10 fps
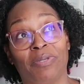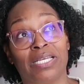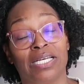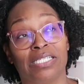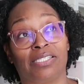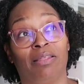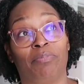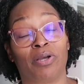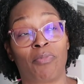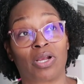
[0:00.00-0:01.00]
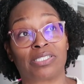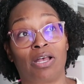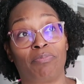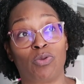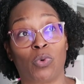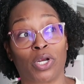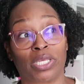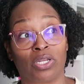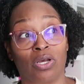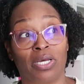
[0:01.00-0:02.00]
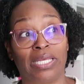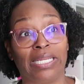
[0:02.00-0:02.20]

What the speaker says: because the bookmarks I'll be working on,